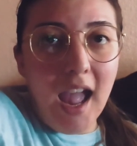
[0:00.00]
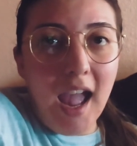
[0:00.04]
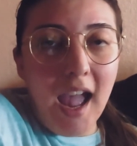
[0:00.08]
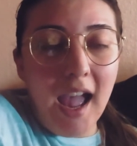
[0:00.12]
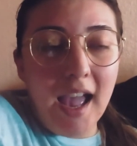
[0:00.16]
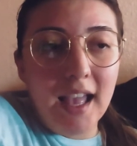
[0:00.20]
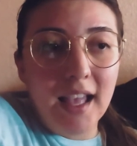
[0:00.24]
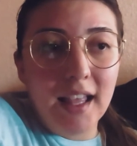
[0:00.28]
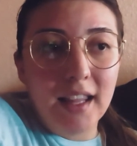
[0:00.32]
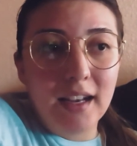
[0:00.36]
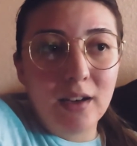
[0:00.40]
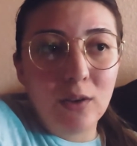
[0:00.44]

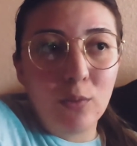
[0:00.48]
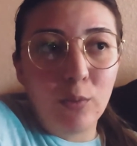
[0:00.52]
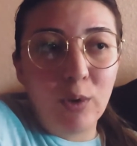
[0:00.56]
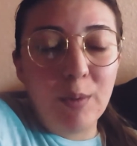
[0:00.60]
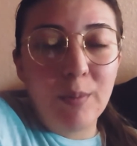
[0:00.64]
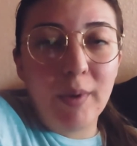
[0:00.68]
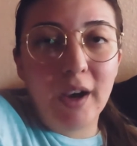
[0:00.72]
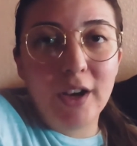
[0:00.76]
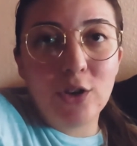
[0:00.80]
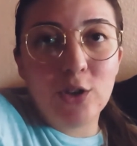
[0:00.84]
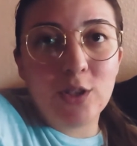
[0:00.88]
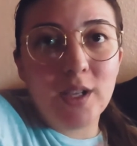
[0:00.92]
and we
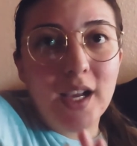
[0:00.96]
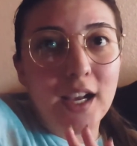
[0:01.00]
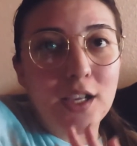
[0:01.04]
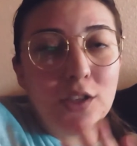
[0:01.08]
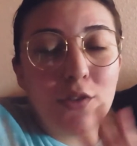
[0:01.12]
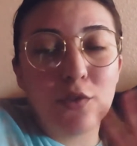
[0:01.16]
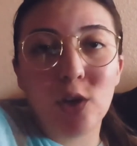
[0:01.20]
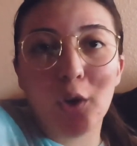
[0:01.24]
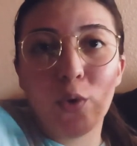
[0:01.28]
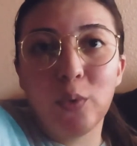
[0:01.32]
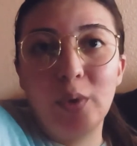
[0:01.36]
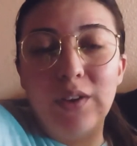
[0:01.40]
might just ask
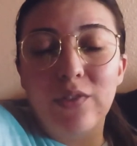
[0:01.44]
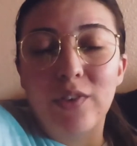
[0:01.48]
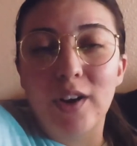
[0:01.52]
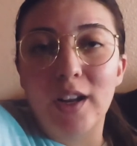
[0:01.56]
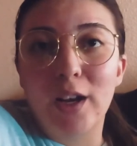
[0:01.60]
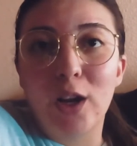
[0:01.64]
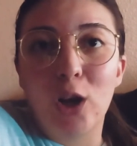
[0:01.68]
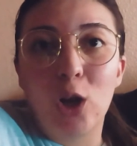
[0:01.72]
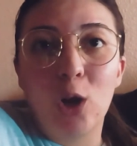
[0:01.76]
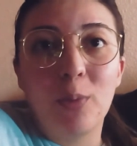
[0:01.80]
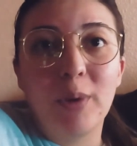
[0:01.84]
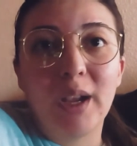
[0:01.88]
for a refund
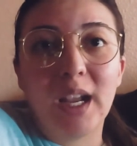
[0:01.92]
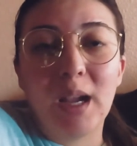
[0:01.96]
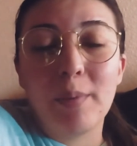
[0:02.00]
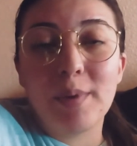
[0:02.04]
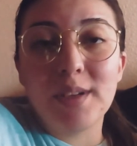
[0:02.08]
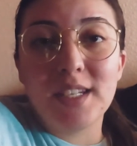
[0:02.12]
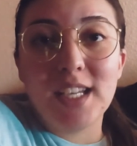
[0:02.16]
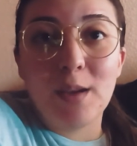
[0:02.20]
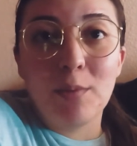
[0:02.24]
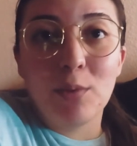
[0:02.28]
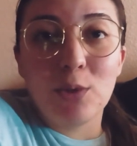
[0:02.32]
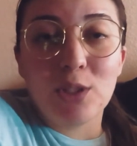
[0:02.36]
and go pick up a
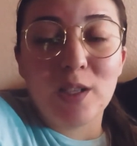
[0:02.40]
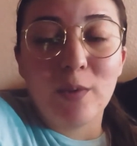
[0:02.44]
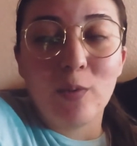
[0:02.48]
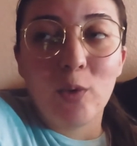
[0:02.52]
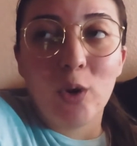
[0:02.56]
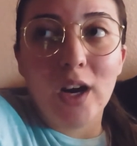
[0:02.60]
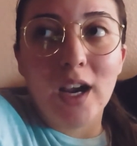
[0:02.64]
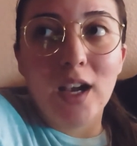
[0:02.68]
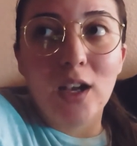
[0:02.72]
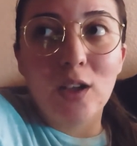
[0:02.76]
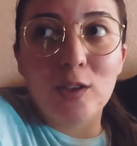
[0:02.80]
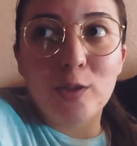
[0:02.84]
table
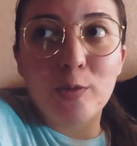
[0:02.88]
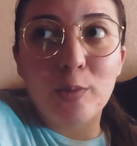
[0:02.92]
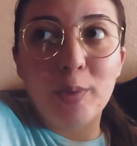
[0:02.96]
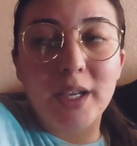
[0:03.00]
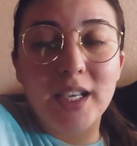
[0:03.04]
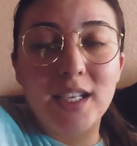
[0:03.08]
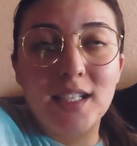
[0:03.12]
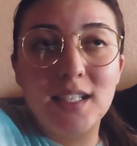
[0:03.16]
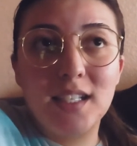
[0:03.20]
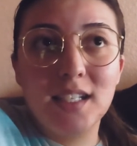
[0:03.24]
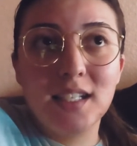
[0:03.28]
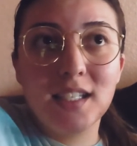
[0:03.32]
somewhere else
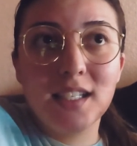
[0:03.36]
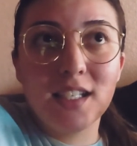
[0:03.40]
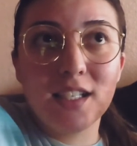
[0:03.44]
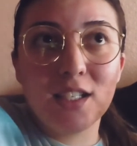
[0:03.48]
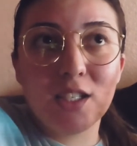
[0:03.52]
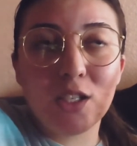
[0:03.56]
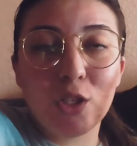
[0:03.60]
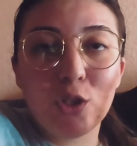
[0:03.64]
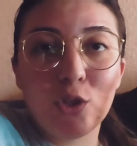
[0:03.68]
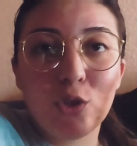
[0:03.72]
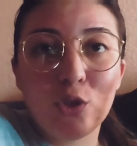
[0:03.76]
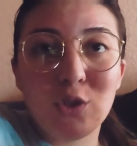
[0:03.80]
because this
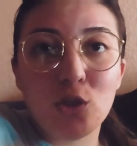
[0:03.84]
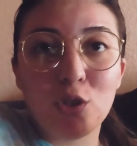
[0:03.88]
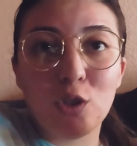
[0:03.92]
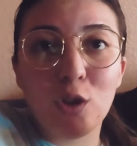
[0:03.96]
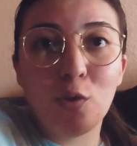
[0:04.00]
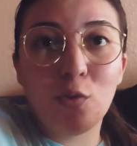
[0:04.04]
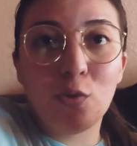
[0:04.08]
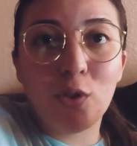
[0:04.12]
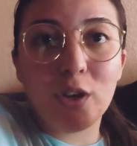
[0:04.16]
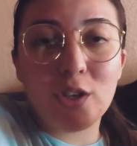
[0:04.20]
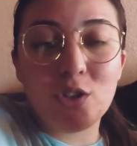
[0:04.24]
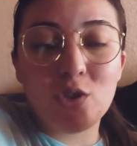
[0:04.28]
is
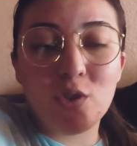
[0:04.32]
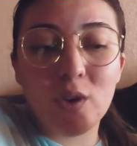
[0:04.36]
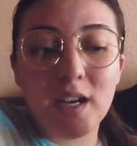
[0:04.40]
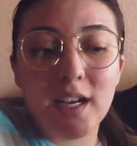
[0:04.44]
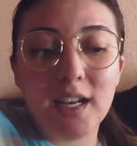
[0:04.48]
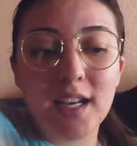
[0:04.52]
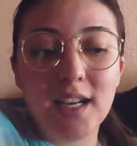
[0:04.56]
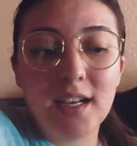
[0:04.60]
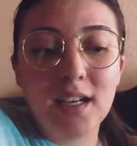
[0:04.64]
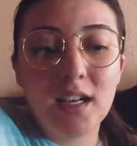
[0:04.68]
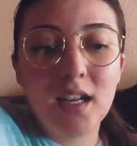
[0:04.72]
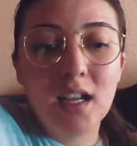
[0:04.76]
so
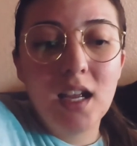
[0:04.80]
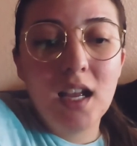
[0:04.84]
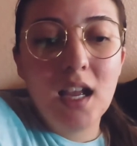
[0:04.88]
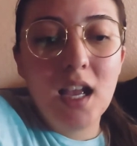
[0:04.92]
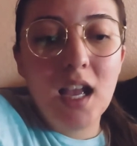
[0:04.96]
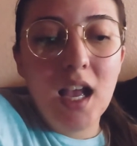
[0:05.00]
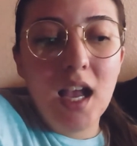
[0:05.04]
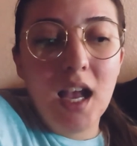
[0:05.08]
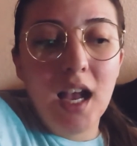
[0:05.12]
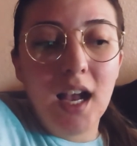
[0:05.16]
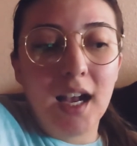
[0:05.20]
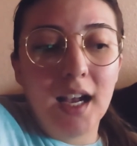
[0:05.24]
frustrating.
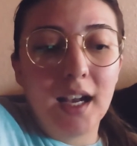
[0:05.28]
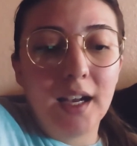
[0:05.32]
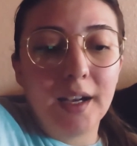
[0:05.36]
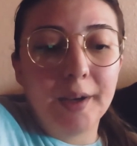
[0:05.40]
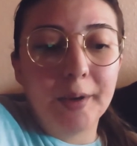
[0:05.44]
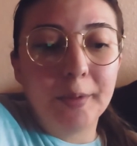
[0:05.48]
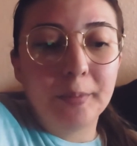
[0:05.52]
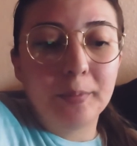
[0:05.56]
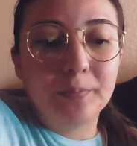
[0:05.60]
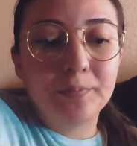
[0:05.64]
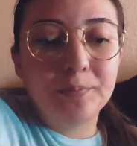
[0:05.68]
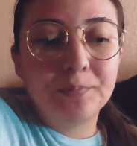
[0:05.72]

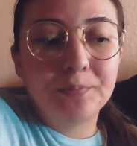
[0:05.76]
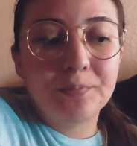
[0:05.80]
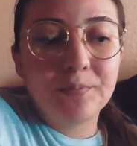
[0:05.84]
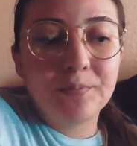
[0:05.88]
Um,